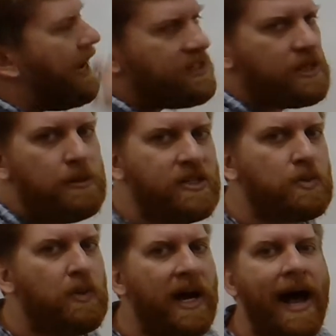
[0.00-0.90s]
has to be
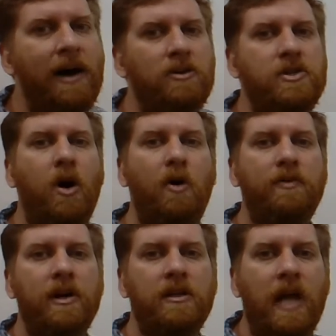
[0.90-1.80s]
spread out
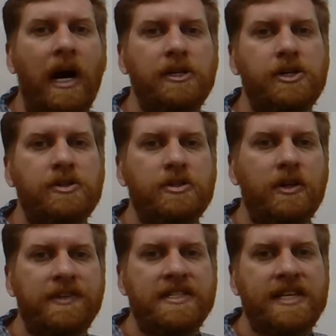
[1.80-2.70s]
over a larger
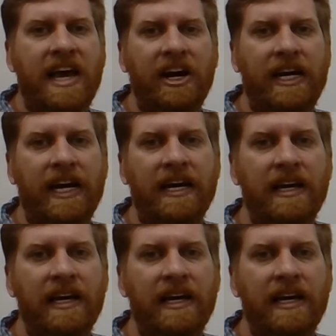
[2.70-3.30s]
surface area.